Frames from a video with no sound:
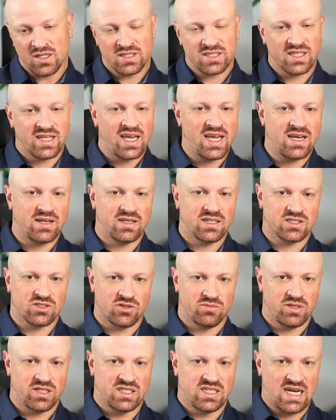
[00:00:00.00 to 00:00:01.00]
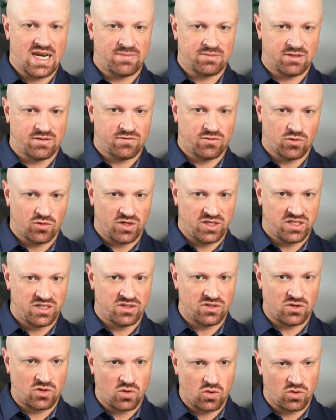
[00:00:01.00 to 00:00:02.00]
can't necessarily be adapted for in the
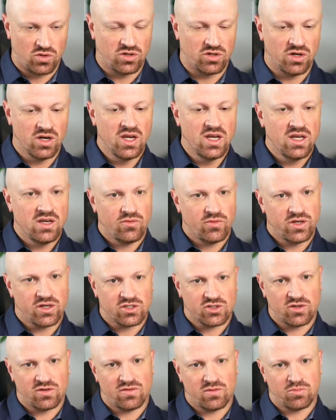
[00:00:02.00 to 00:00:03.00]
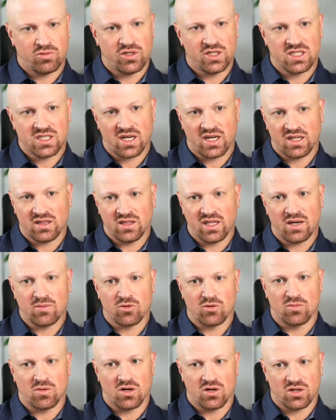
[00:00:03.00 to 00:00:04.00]
quarter. You also have a pretty tight labor
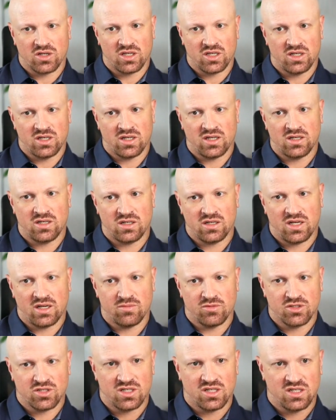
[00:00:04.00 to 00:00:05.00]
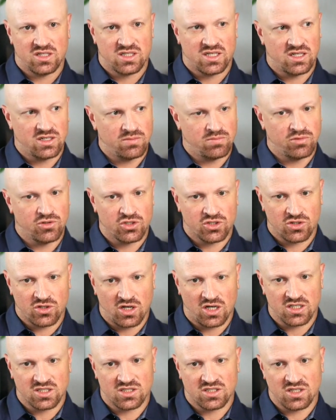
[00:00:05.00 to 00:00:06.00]
market, and Amazon has had to push
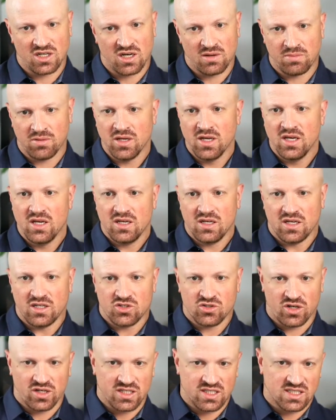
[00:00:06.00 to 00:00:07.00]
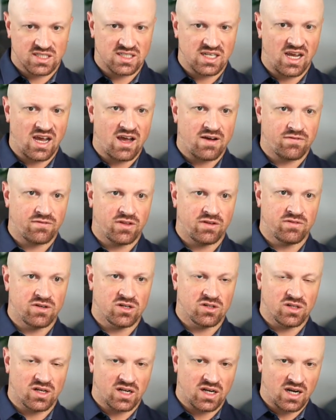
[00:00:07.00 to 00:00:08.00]
costs up and try to staff. They've done a
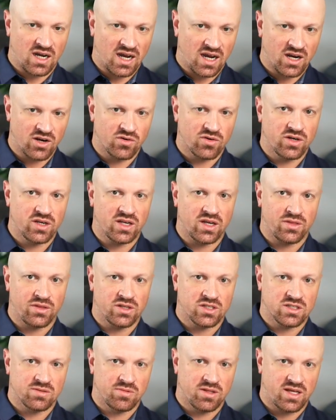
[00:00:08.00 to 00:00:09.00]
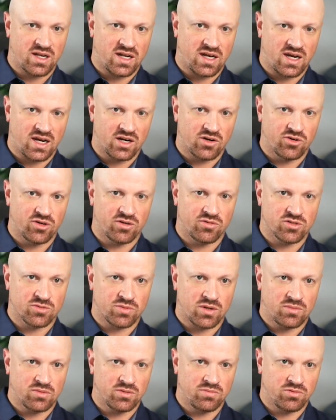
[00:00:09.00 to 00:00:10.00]
lot of hiring. I think some of that hiring was
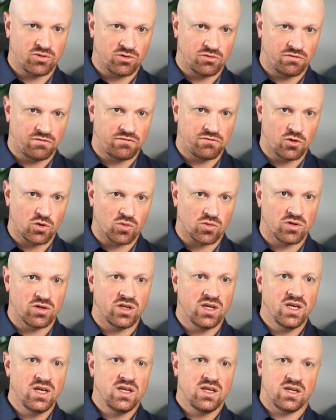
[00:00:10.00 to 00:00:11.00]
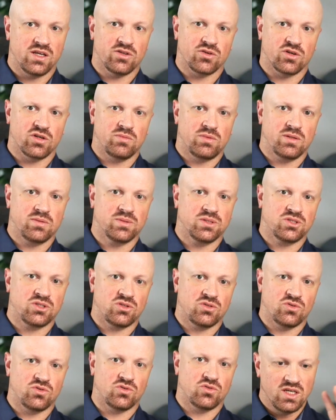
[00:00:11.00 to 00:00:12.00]
probably pulled forward. They're going to be able
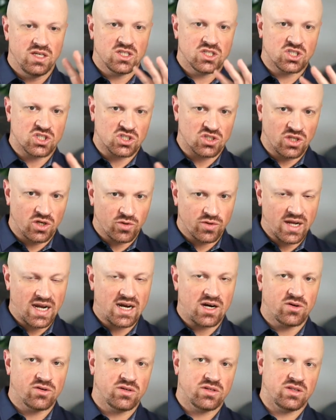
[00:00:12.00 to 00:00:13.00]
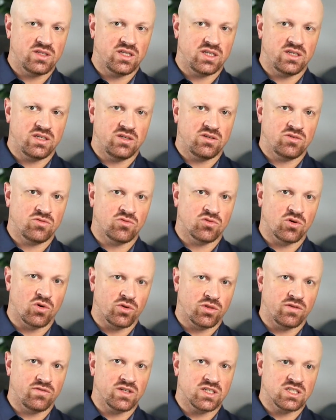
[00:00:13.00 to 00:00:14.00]
to slow down the growth
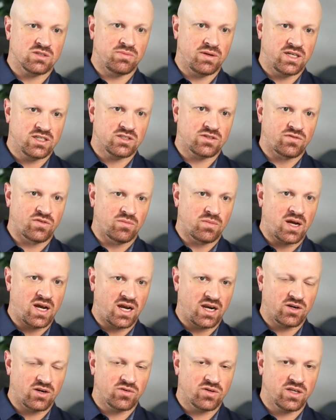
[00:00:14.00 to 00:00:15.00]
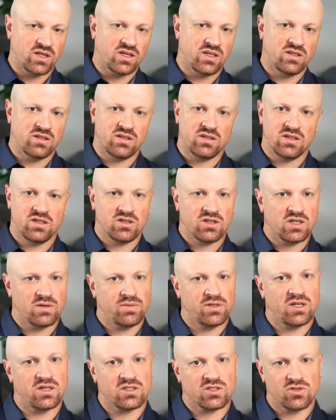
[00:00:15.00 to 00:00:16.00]
of expense from hiring. And then the company
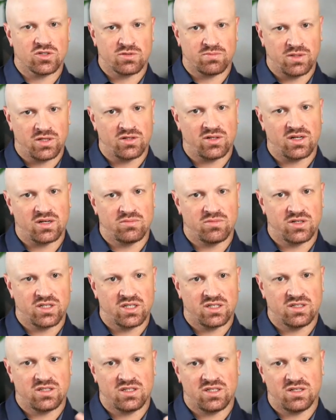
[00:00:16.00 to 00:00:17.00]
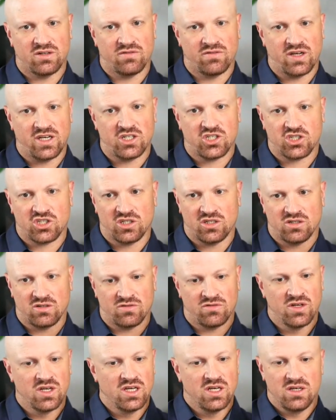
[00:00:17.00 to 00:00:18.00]
also spent a lot of money on the innovation of
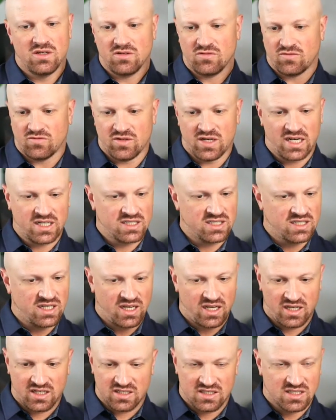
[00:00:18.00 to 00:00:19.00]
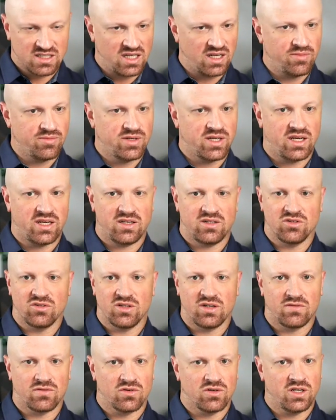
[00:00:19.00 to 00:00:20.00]
next day and same day
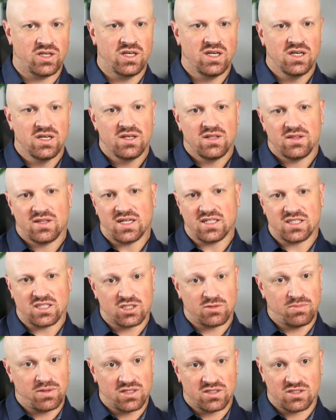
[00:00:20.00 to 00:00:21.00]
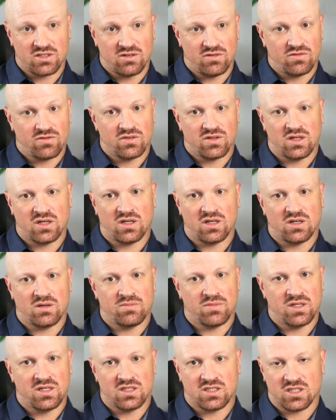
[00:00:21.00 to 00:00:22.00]
delivery. That's expensive.
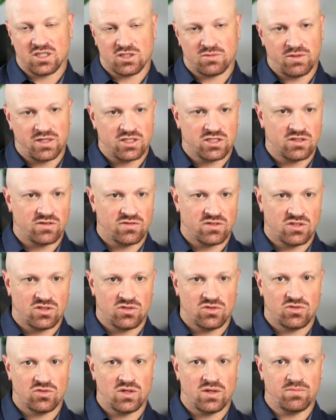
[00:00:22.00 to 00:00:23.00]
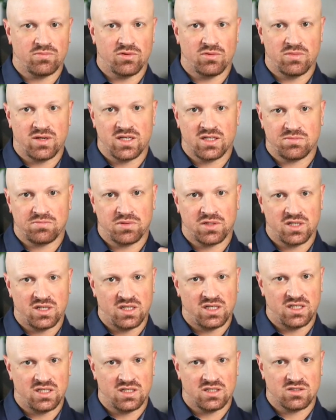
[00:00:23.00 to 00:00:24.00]
And it's expensive to implement, but it
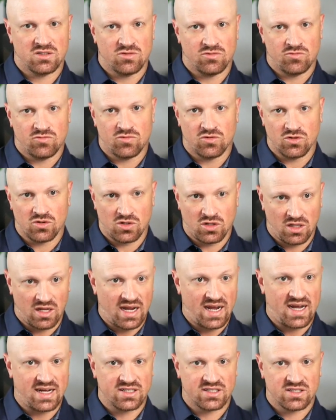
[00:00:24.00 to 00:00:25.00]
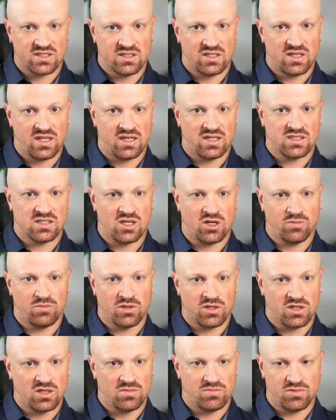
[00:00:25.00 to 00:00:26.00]
is world class. And it has helped the
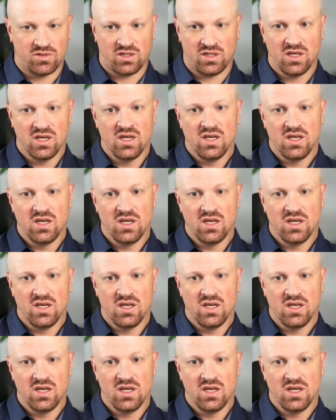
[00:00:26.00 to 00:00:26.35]
company